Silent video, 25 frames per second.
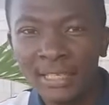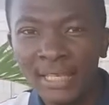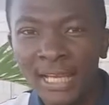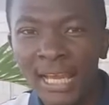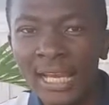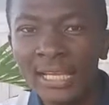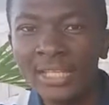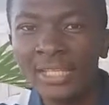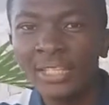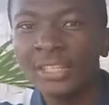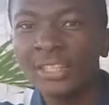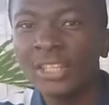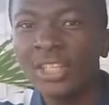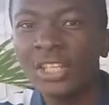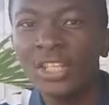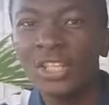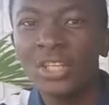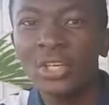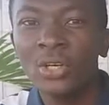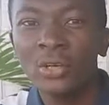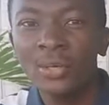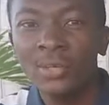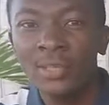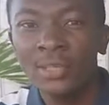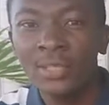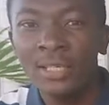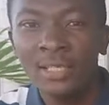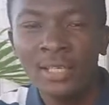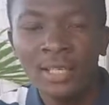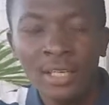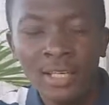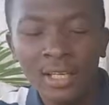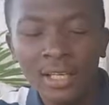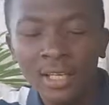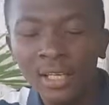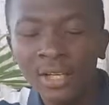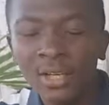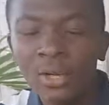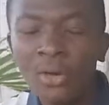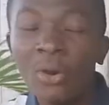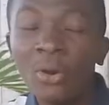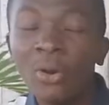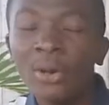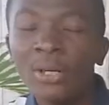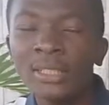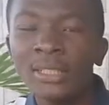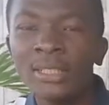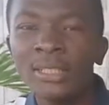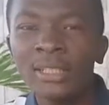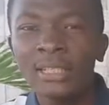and is the third
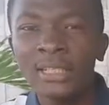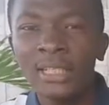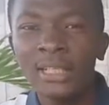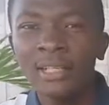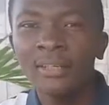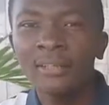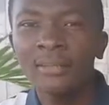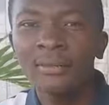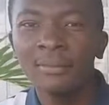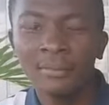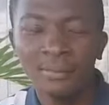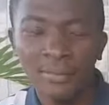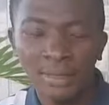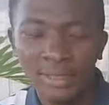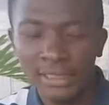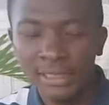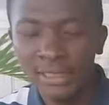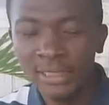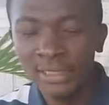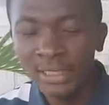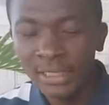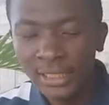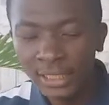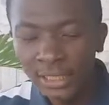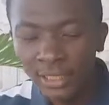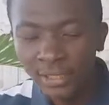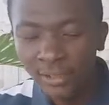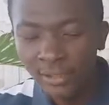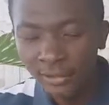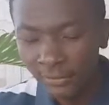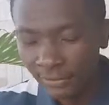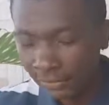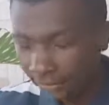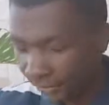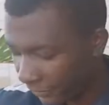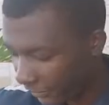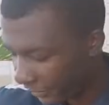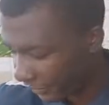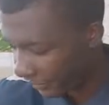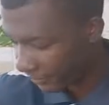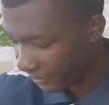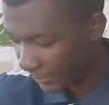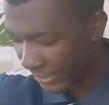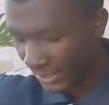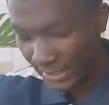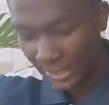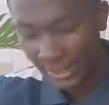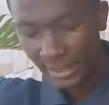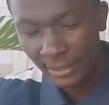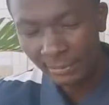chord in the key of
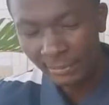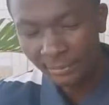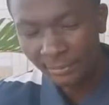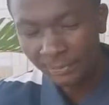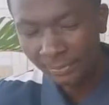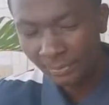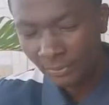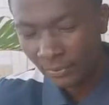C.